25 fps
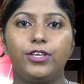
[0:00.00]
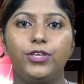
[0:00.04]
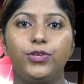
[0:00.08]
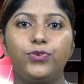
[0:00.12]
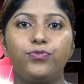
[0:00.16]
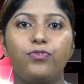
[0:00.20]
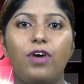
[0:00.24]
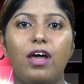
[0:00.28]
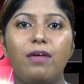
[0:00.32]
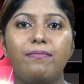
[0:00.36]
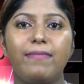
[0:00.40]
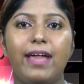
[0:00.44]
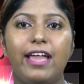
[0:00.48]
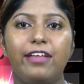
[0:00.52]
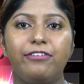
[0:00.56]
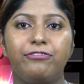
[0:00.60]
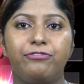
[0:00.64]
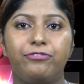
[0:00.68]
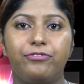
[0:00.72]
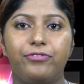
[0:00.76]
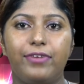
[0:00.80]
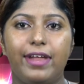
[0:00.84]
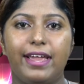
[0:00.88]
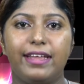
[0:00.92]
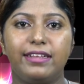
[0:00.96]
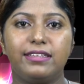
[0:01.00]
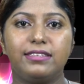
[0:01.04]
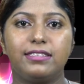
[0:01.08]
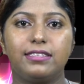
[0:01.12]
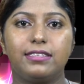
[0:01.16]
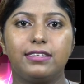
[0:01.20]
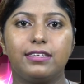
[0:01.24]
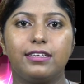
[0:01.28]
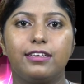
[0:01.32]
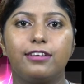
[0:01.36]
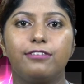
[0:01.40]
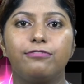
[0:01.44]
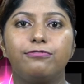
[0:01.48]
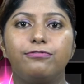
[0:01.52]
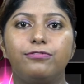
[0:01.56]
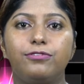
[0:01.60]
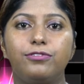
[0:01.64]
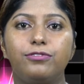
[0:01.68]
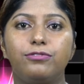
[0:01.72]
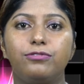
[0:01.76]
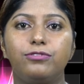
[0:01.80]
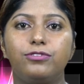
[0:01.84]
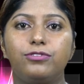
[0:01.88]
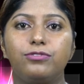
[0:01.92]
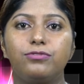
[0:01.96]
"You are my friends if
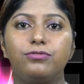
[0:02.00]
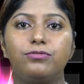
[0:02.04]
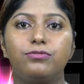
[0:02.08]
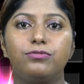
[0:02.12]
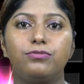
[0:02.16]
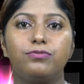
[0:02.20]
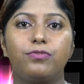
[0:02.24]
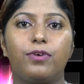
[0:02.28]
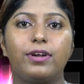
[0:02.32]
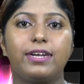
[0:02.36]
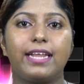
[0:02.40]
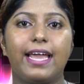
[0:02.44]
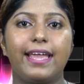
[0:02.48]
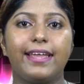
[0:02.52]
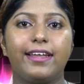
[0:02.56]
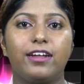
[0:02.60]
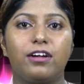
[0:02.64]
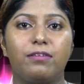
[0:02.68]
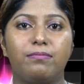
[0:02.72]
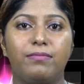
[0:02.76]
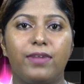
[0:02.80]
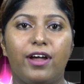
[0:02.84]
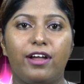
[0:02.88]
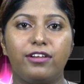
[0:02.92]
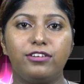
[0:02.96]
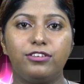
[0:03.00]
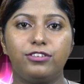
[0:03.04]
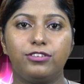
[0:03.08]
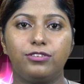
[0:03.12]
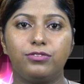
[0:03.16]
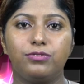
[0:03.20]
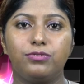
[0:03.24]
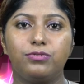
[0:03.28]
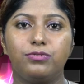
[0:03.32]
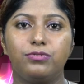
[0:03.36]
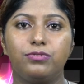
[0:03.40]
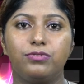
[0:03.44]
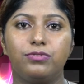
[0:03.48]
you do what I command you,"